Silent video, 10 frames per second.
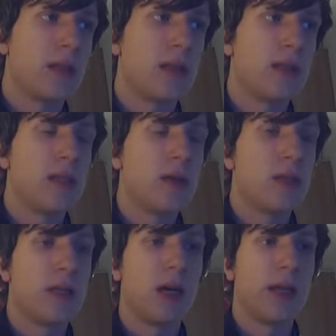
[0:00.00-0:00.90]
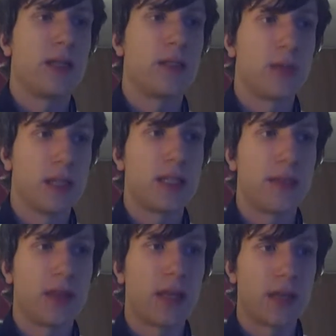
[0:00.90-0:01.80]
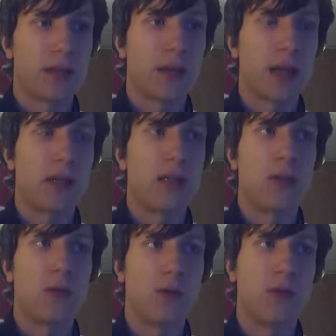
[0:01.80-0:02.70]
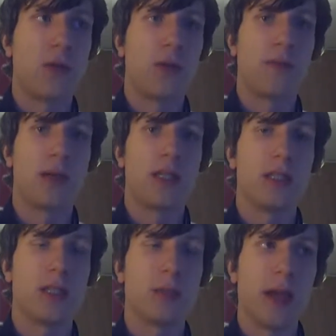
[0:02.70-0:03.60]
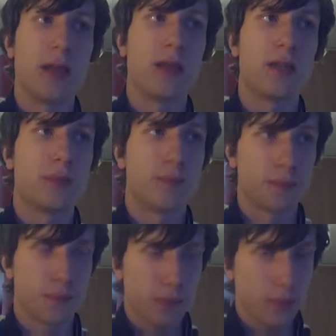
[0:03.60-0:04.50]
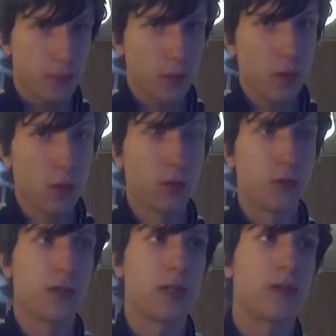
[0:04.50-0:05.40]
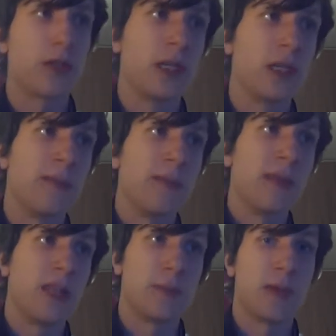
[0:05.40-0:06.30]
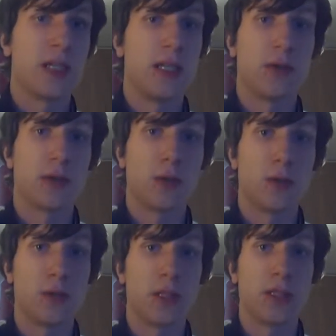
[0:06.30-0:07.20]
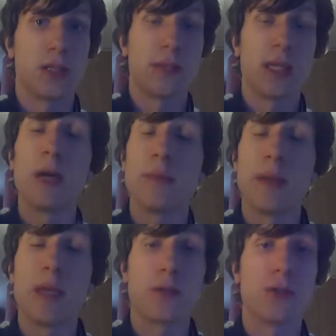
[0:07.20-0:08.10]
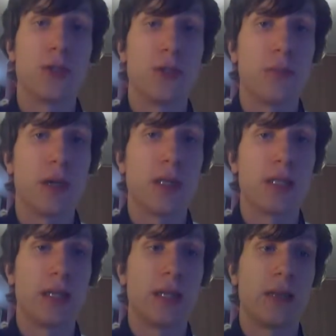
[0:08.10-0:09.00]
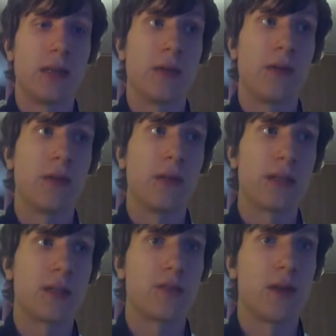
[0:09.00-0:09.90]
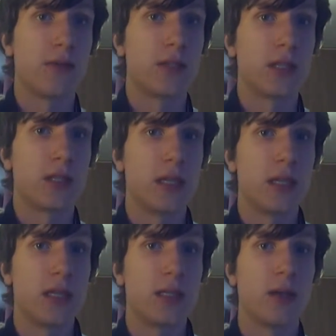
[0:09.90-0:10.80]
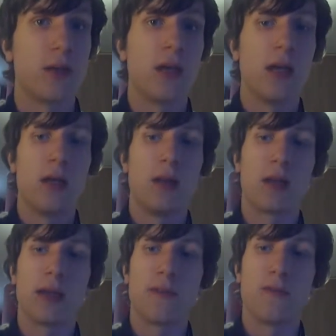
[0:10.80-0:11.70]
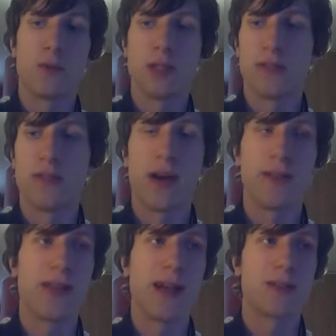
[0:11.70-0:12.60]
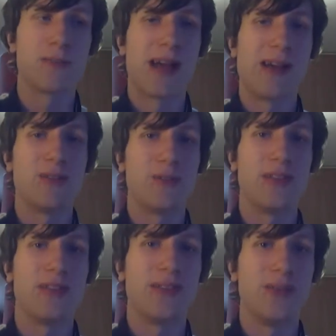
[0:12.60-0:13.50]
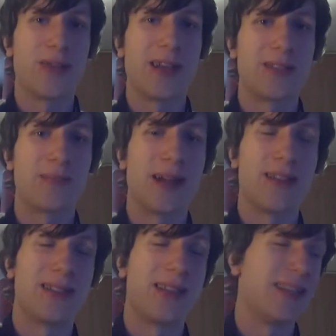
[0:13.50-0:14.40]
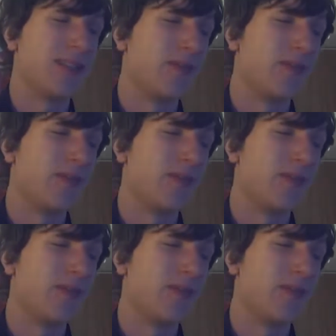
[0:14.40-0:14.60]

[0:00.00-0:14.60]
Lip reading: There's no denying that £27,000 is an awful lot of money to spend on your degree, especially longer courses. I mean, I'm a medical student personally, and that's 5 or 6 years. So looking at £45,000 or £54,000, and that is a